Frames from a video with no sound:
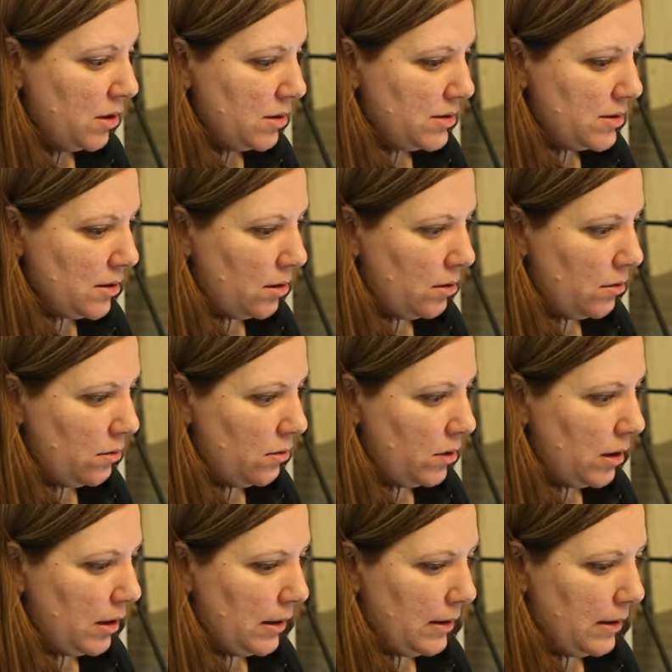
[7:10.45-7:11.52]

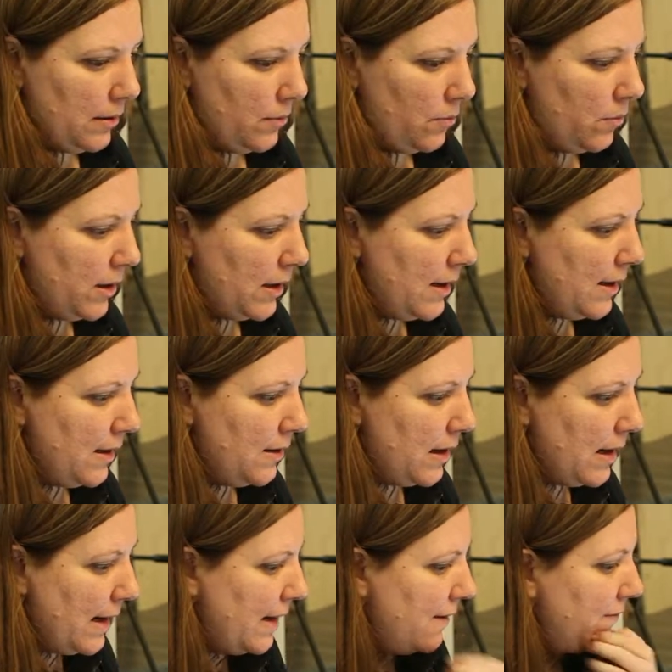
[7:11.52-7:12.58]
So what
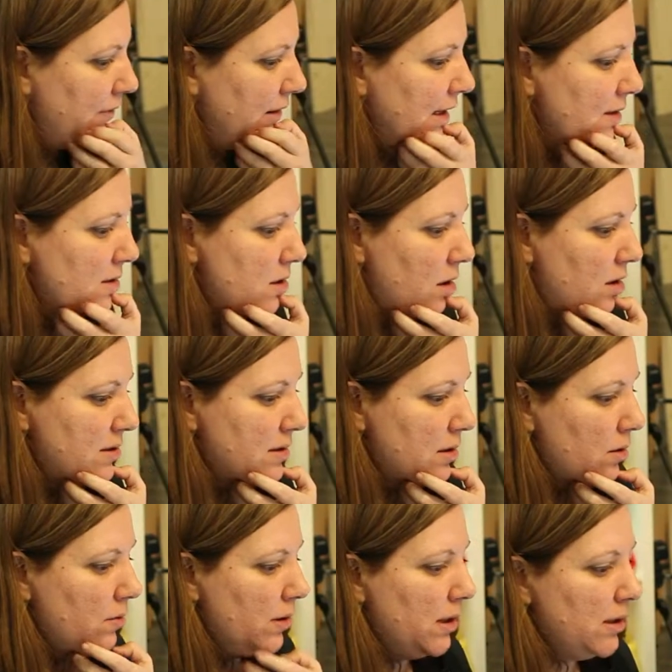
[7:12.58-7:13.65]
I've linked
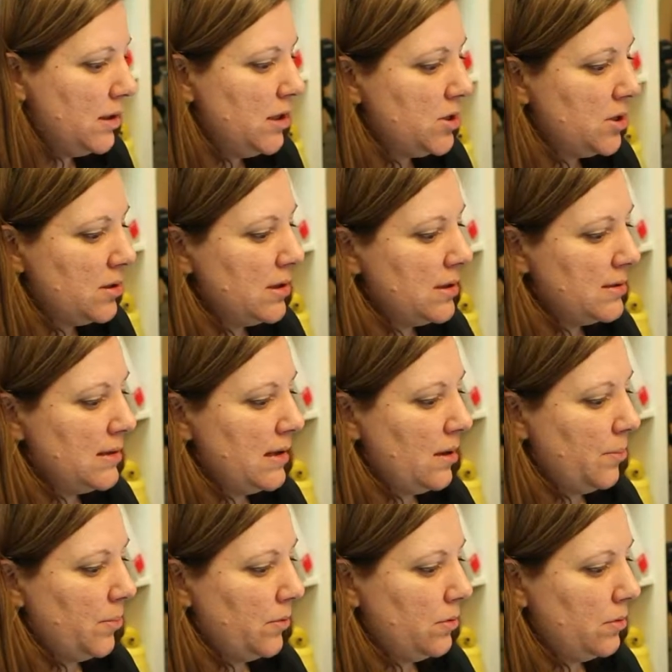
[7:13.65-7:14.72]
also in each of the
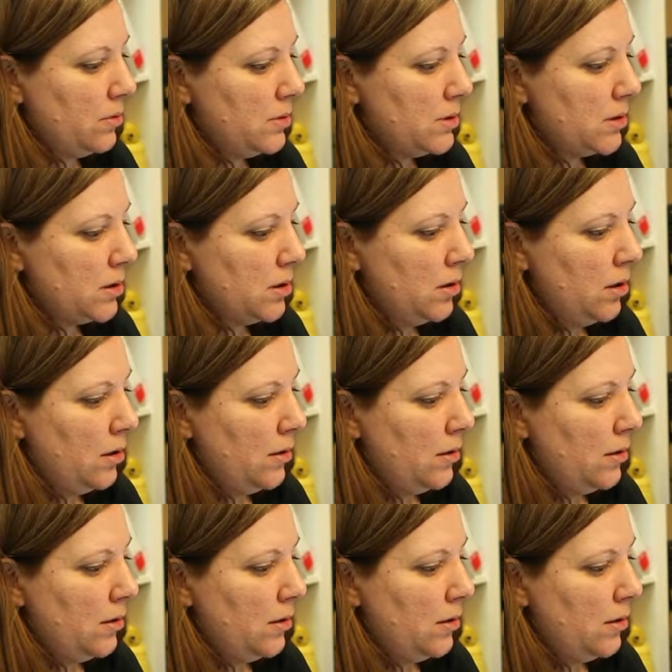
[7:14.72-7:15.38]
examples